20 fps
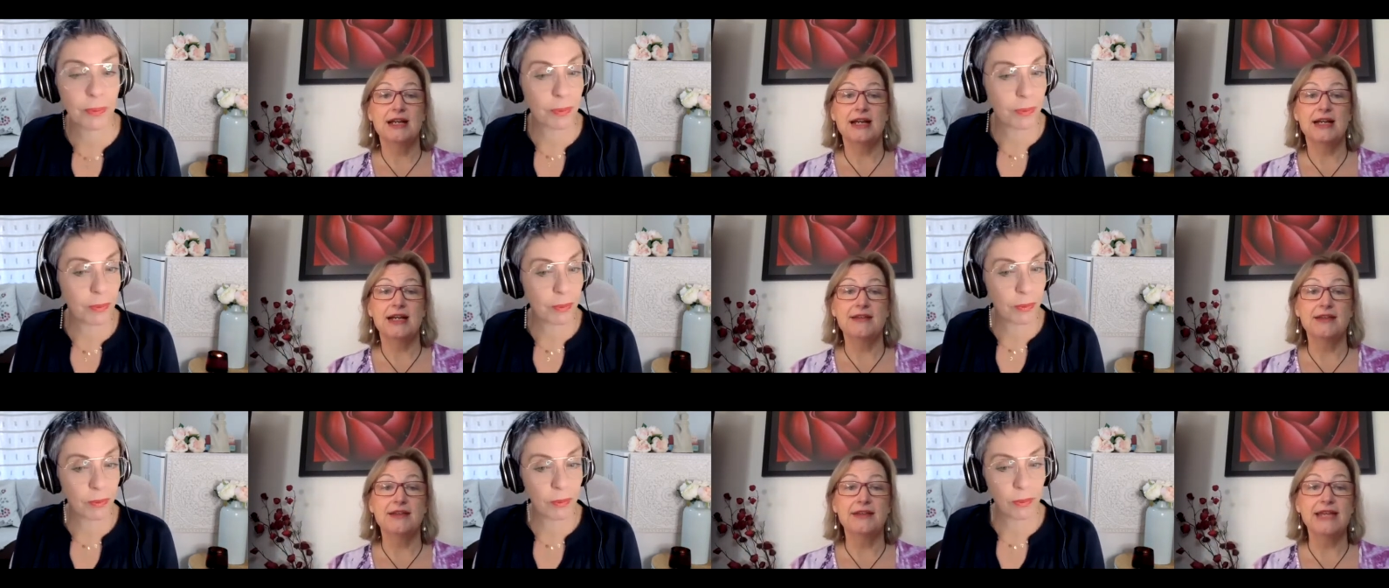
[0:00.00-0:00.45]

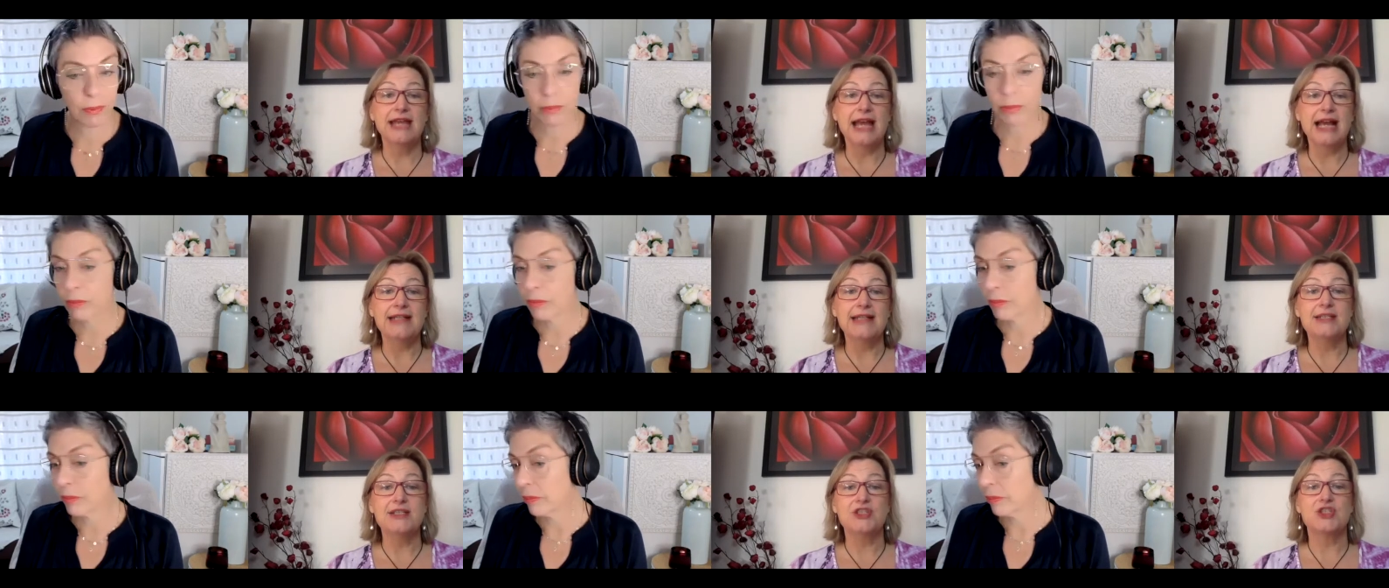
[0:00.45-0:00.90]
Speaker 1: And then the
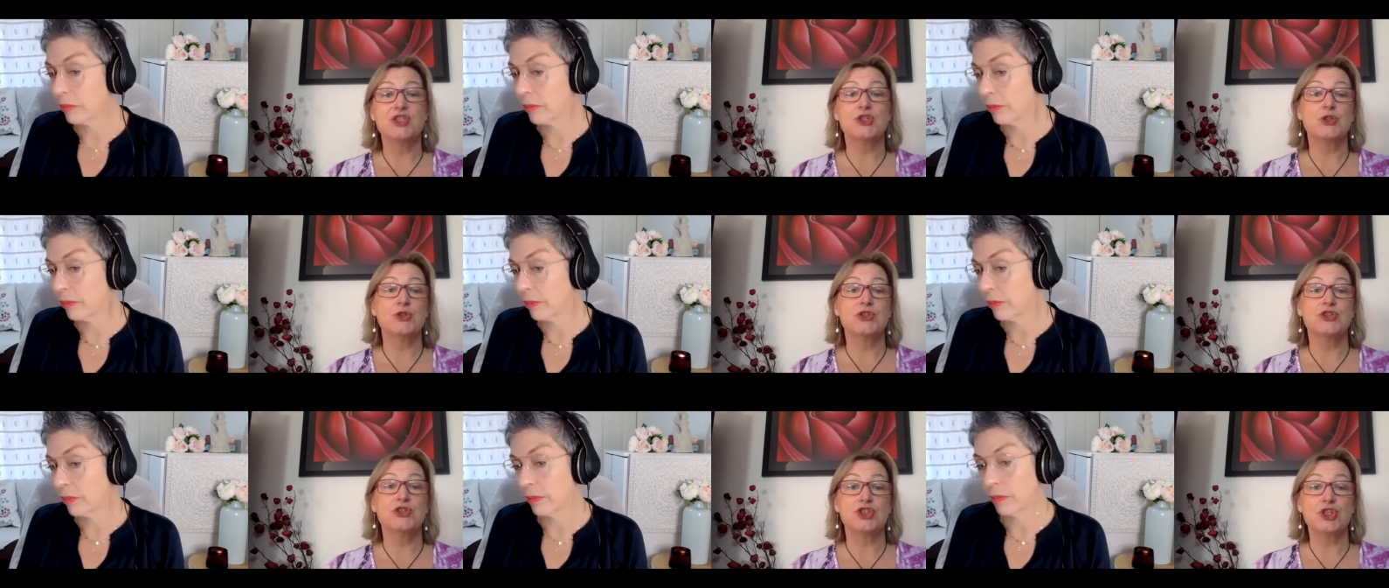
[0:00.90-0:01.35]

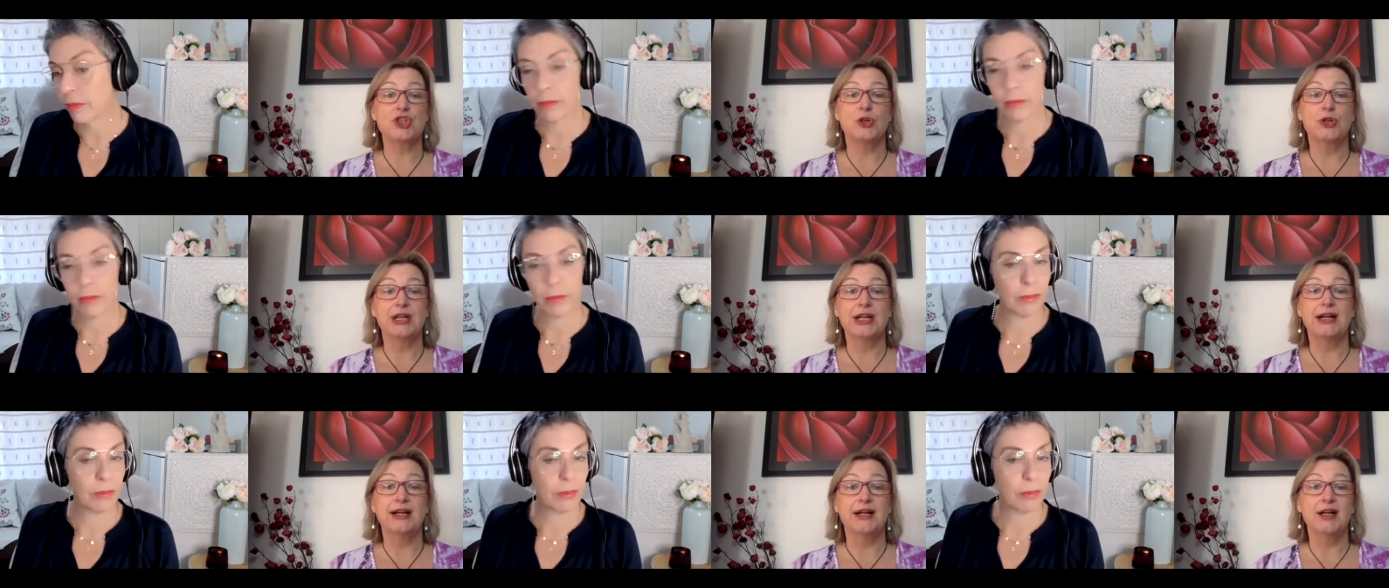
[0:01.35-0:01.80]
attitudes
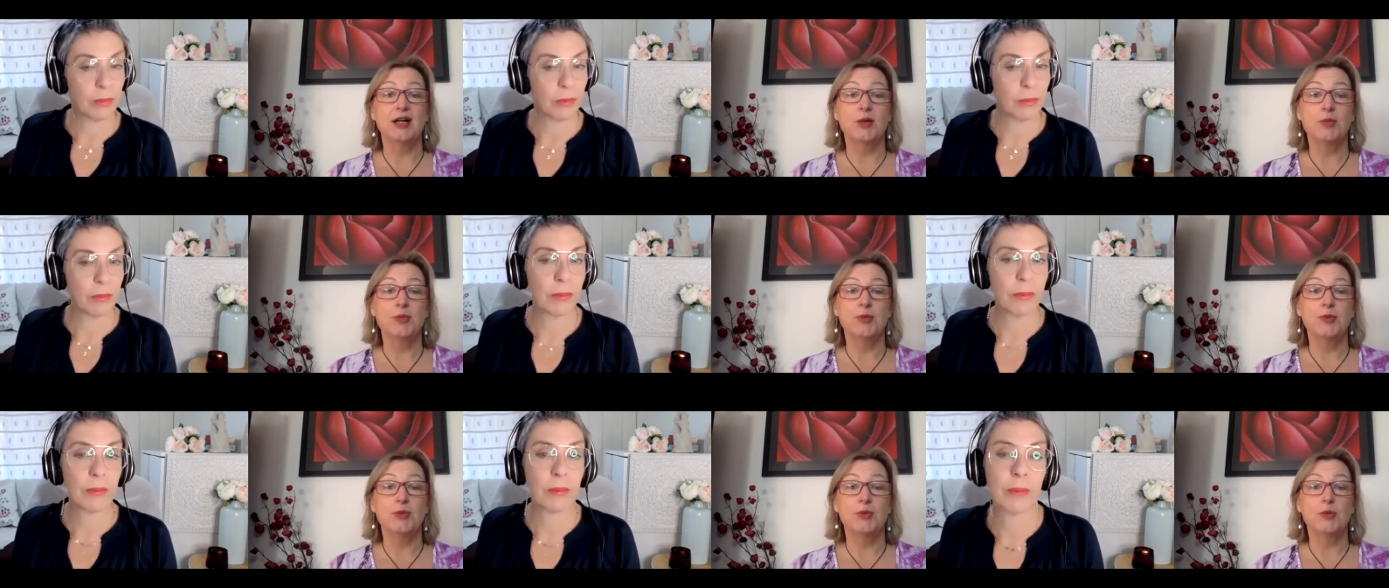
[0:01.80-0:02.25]
showed
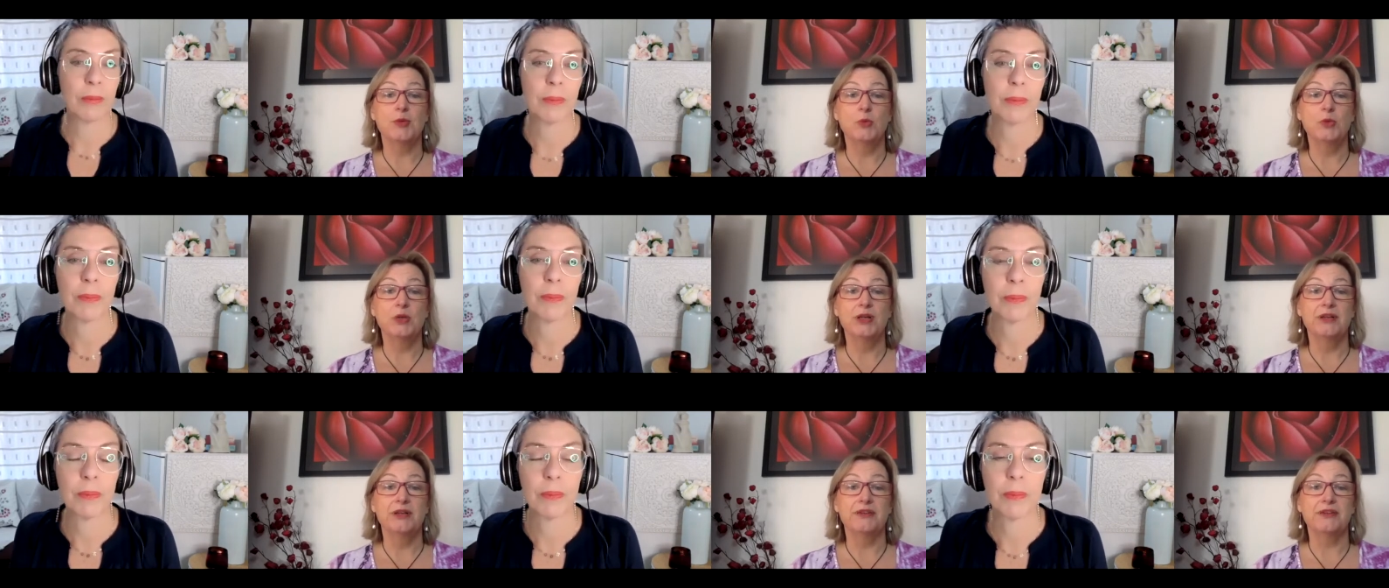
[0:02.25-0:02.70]
up
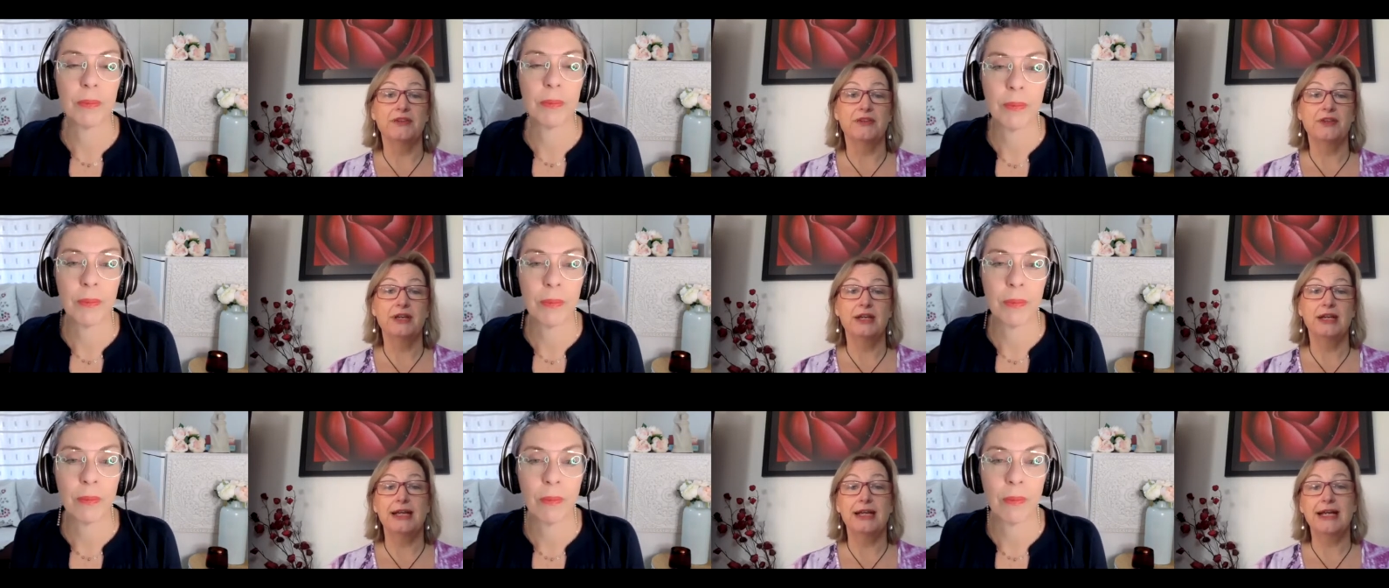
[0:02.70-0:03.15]
with
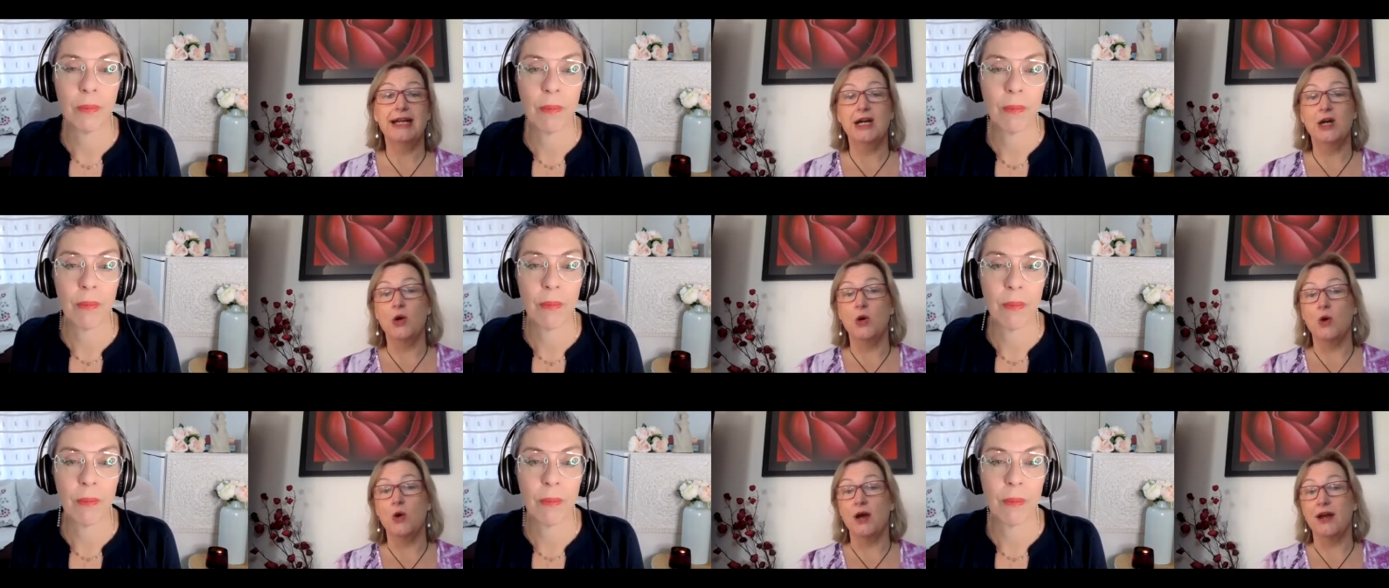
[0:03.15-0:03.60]

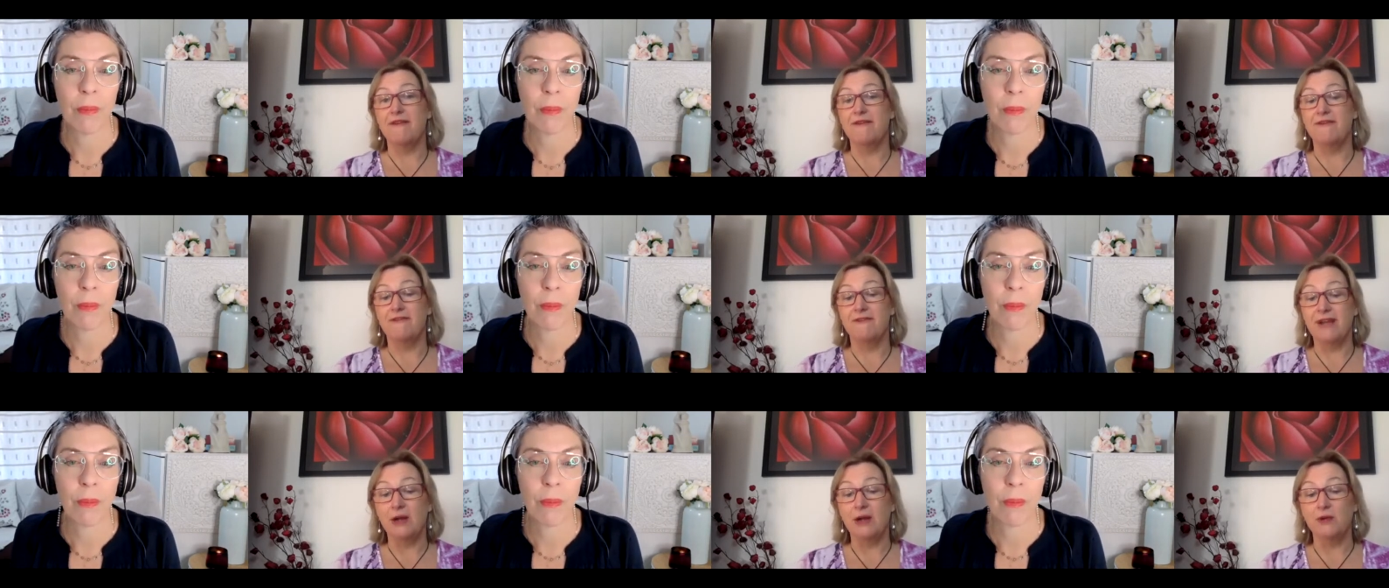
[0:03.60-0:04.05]
how I
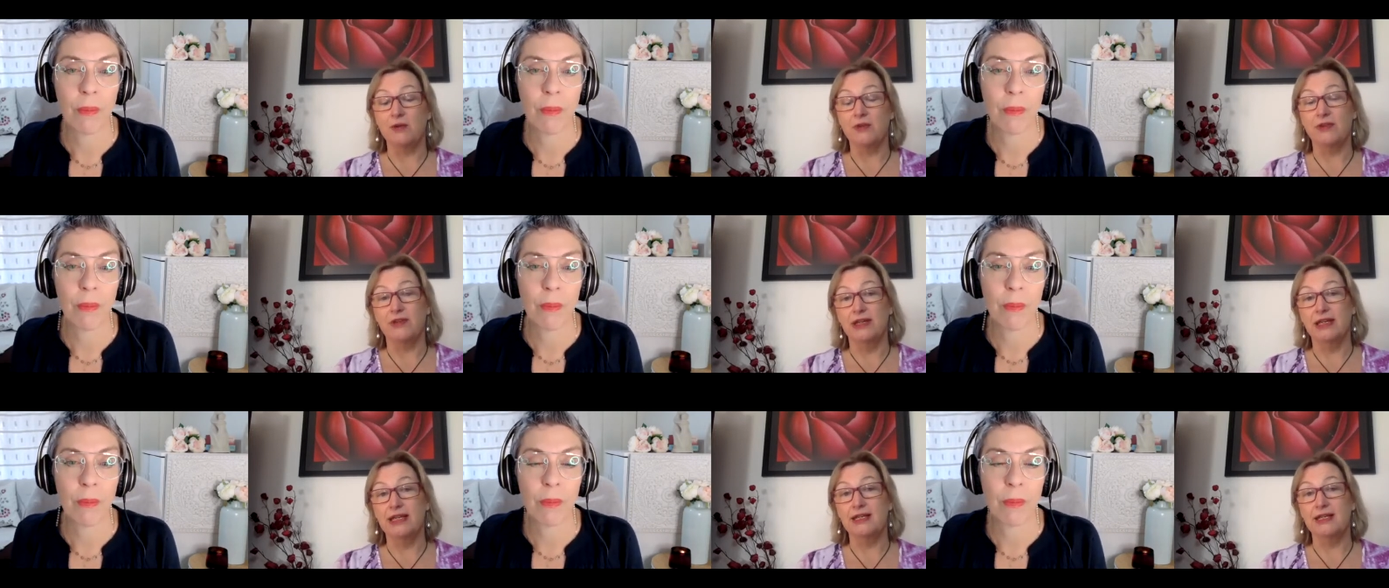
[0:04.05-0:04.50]
felt
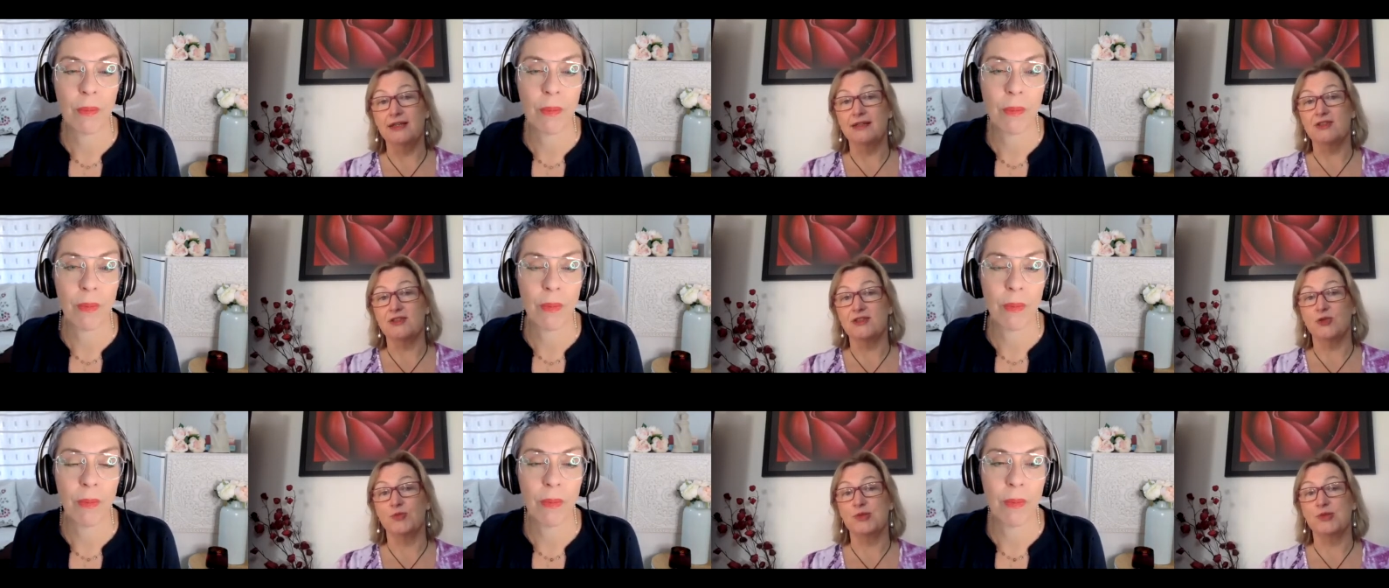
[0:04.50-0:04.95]
the need
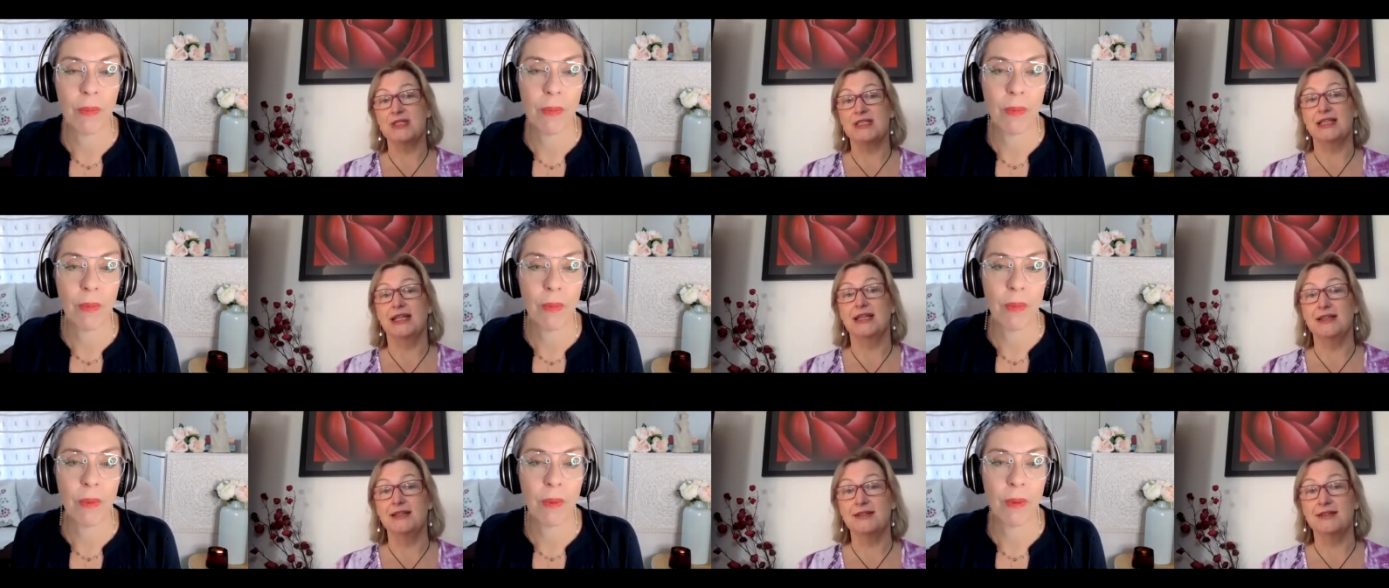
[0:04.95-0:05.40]
to
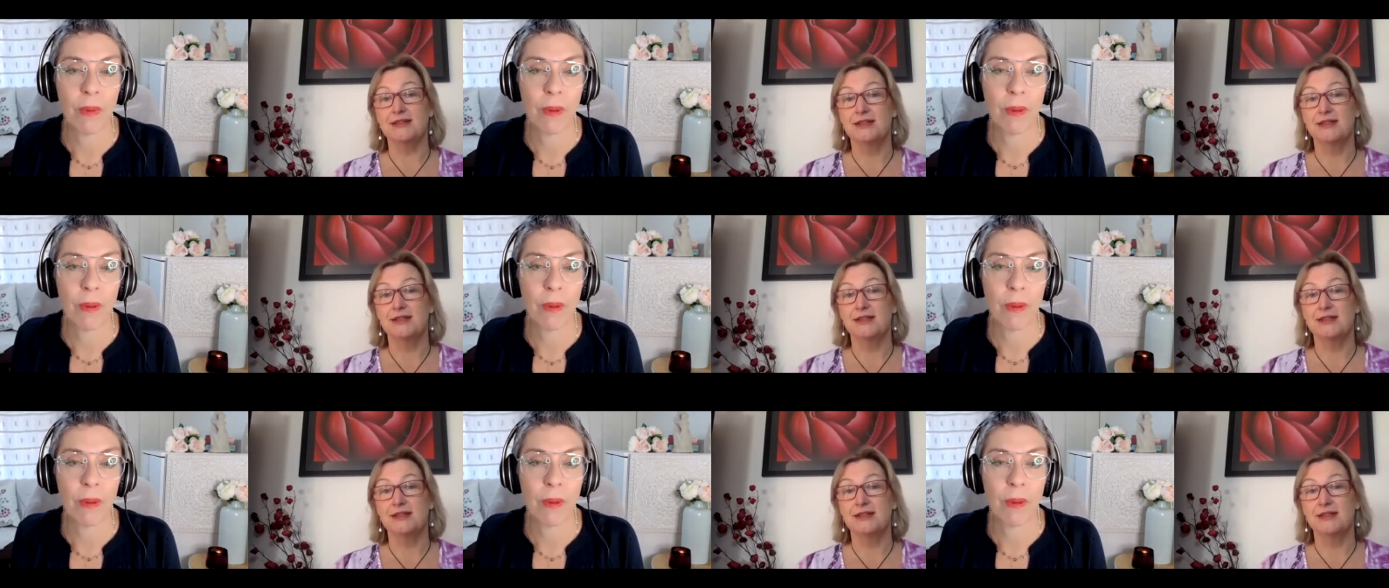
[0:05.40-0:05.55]
present